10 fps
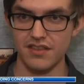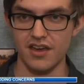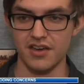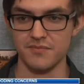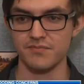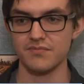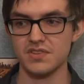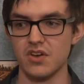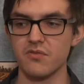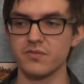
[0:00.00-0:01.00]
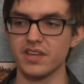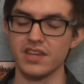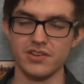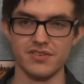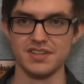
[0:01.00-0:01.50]
um, to hopefully
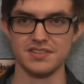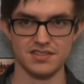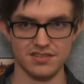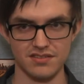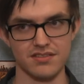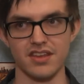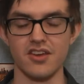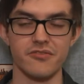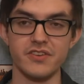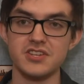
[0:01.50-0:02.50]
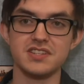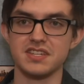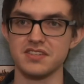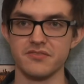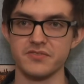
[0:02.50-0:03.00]
increase like
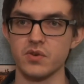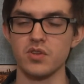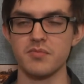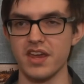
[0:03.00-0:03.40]
efficiencies of solar